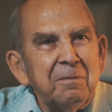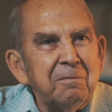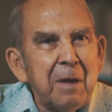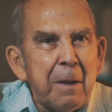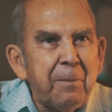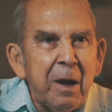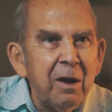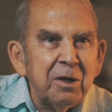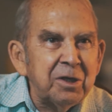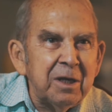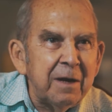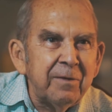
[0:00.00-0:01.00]
my
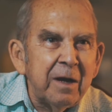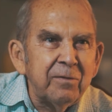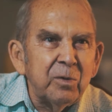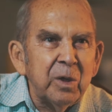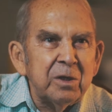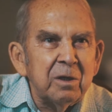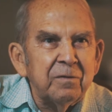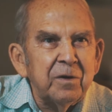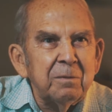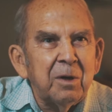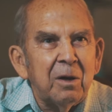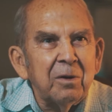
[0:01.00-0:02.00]
parents never ever went to a
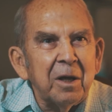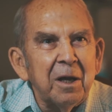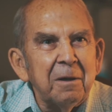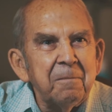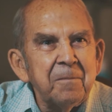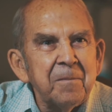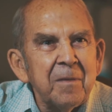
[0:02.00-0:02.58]
football game.